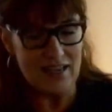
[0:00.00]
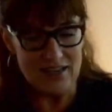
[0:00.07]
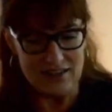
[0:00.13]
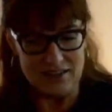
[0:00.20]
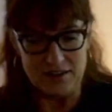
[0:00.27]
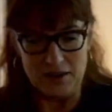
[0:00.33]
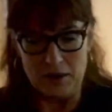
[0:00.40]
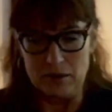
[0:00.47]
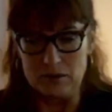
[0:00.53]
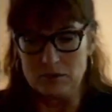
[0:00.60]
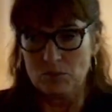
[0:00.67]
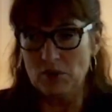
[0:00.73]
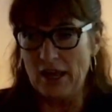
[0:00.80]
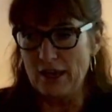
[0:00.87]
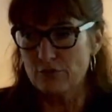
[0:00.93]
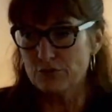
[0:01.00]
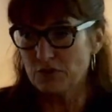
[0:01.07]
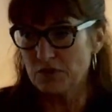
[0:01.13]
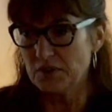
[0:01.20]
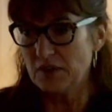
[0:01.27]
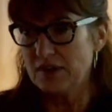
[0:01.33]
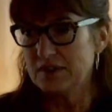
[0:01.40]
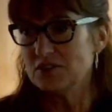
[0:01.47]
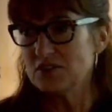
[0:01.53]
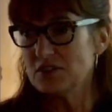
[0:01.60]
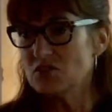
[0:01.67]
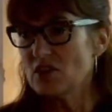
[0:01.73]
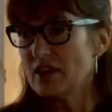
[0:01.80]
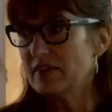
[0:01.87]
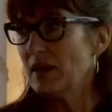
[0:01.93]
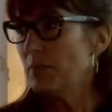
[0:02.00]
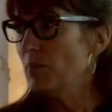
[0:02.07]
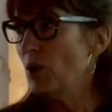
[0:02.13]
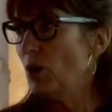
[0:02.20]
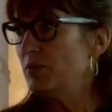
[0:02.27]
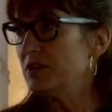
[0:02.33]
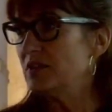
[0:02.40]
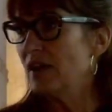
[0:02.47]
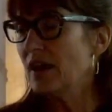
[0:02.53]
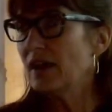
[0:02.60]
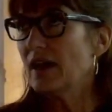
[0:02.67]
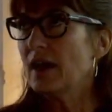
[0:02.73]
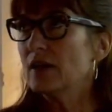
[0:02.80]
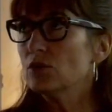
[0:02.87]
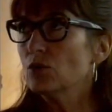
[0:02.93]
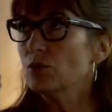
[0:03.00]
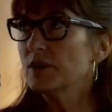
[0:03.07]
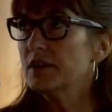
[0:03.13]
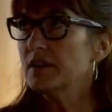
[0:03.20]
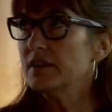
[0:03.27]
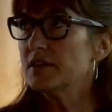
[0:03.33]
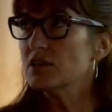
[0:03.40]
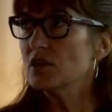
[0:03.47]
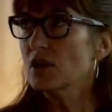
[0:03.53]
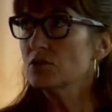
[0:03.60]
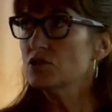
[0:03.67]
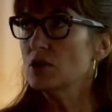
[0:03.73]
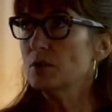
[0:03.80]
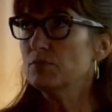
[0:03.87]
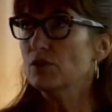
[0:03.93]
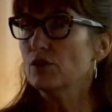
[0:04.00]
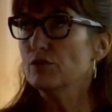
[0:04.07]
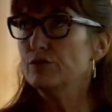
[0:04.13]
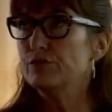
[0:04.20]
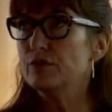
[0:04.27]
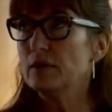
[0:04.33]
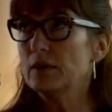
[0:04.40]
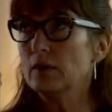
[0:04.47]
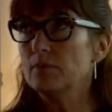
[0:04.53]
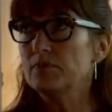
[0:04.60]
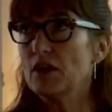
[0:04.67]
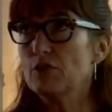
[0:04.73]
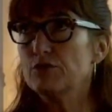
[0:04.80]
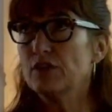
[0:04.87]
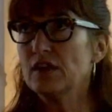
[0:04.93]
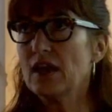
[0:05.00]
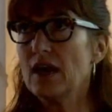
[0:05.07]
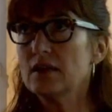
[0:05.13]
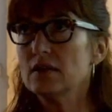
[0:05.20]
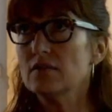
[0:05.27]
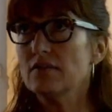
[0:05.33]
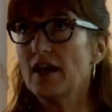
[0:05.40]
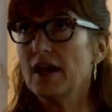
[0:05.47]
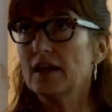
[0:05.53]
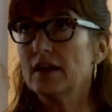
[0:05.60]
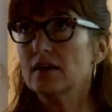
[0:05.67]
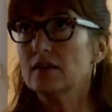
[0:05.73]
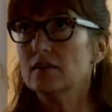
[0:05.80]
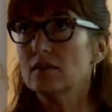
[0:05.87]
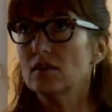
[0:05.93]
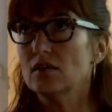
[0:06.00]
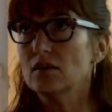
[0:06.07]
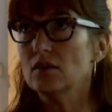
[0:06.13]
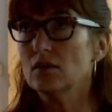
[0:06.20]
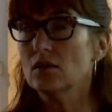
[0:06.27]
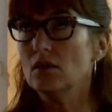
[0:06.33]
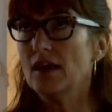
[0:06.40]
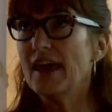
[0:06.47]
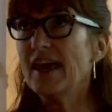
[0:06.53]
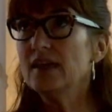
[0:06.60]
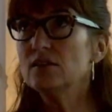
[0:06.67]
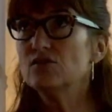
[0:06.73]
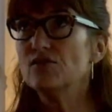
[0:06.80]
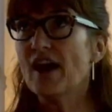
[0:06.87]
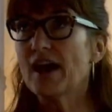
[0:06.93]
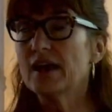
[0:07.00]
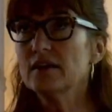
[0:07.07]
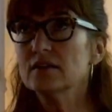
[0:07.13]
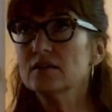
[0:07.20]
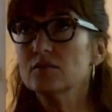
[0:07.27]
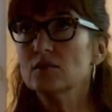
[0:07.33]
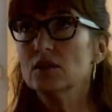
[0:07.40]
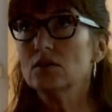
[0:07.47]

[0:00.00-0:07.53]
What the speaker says: Like, for instance, at that moment they had already this concept of Afrikaanderwijk, Eetwijk,